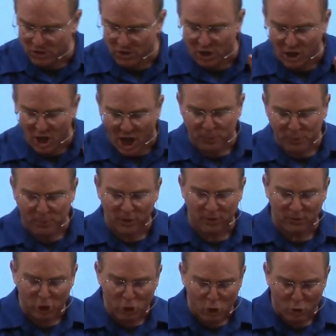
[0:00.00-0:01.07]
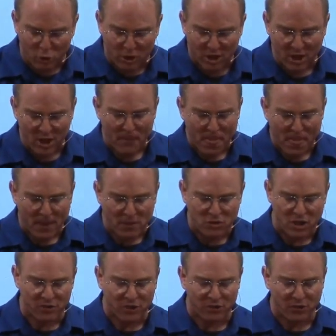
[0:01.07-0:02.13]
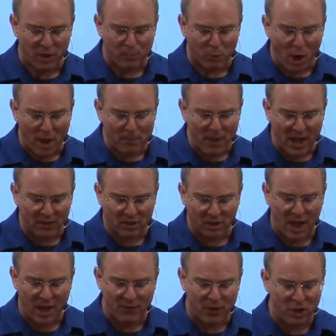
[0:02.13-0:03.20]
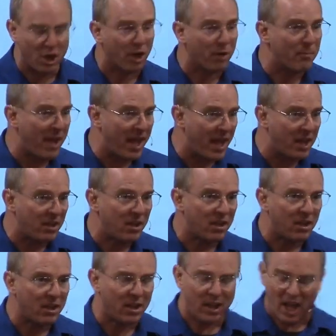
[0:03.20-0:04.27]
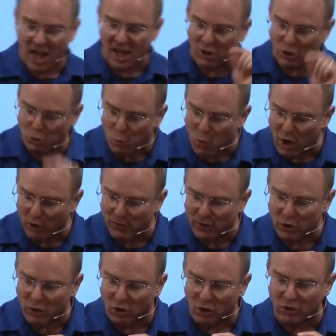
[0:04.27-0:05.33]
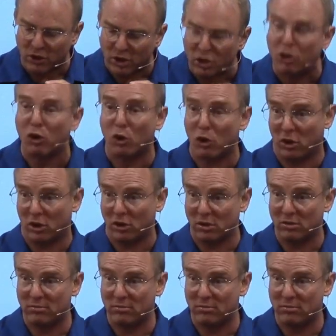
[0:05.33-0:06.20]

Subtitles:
the Gospel of Luke, Jesus had brought back to life a young man and a 12-year-old girl.